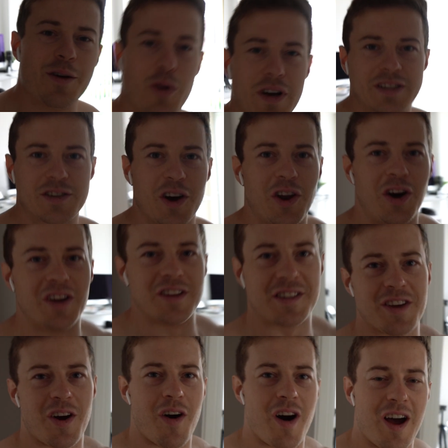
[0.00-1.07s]
what is going on?
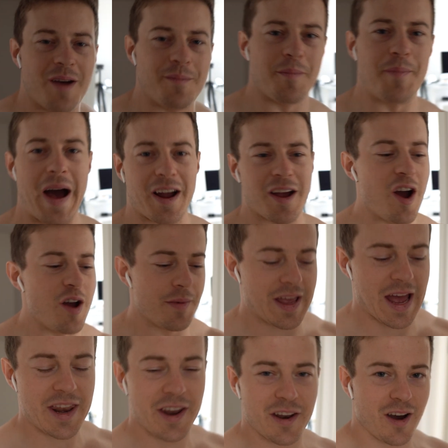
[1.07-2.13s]
So I am back home
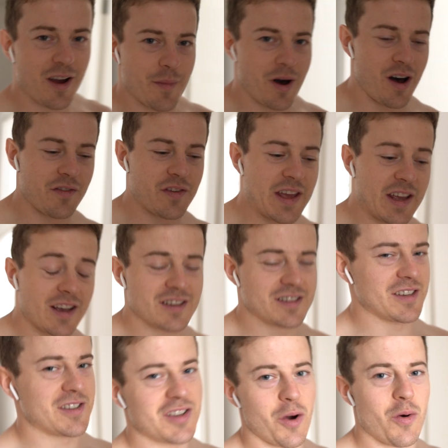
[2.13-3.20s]
again and I'm half naked because
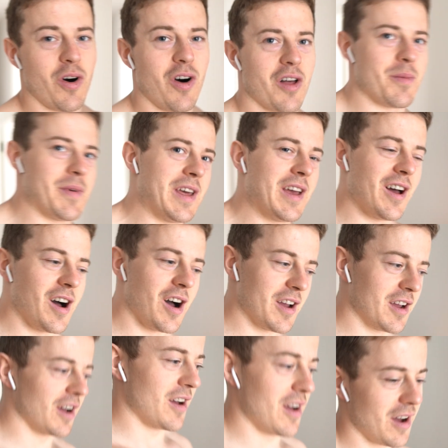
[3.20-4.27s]
it's so hot at the minute.
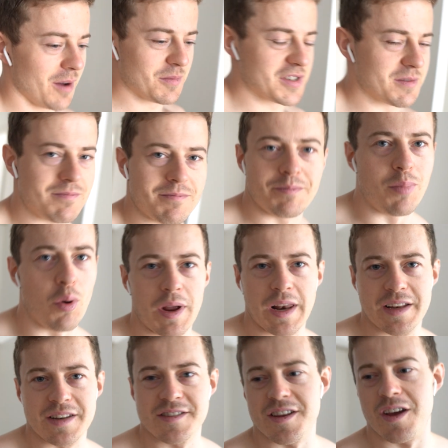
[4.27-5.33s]
I'm just
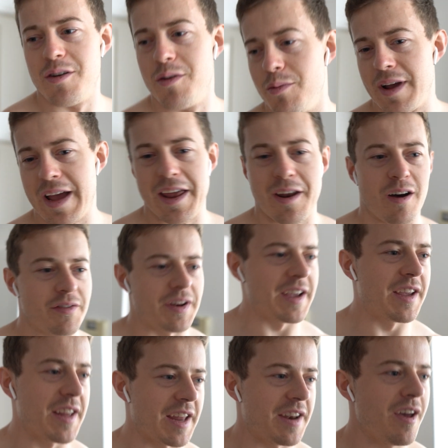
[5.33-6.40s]
boiling, so we're getting half
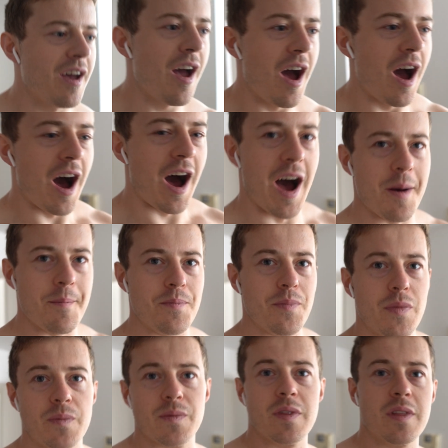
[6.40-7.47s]
naked again. I